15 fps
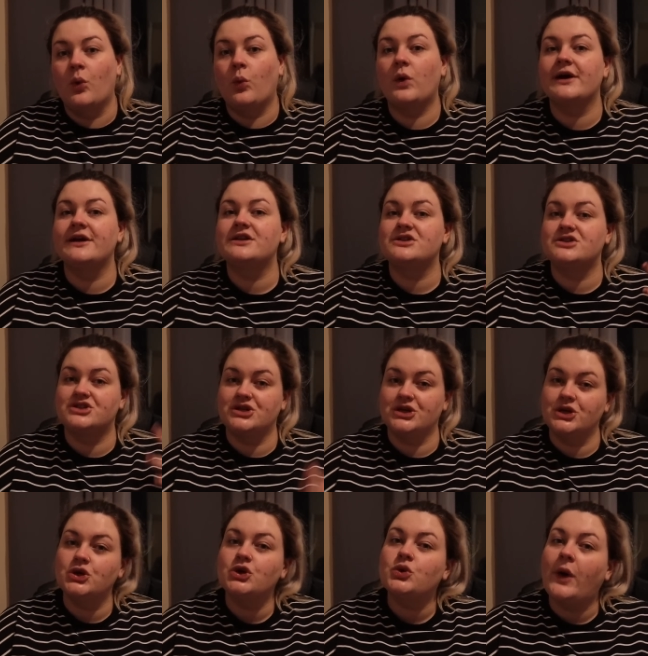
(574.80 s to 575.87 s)
weren't
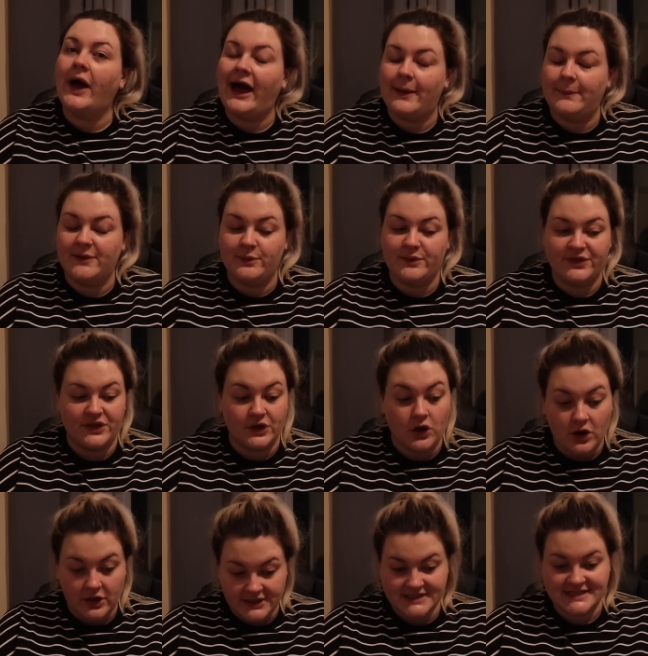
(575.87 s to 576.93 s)
too happy with the
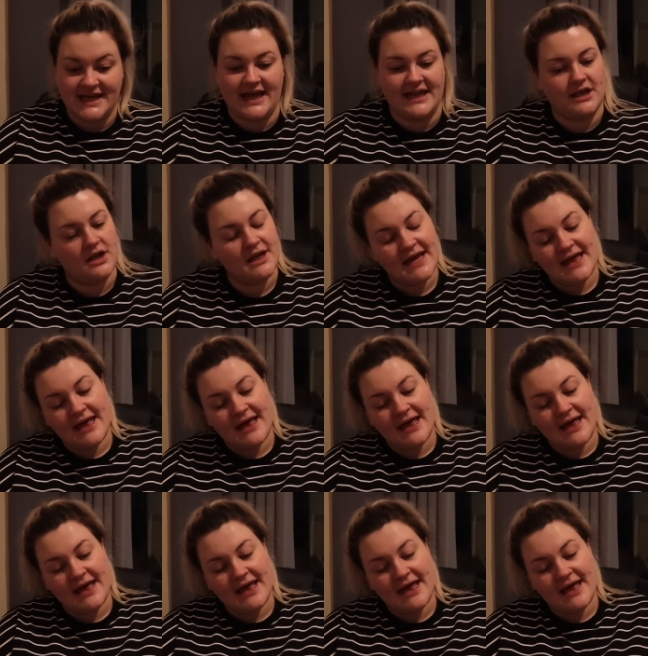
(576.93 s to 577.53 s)
content.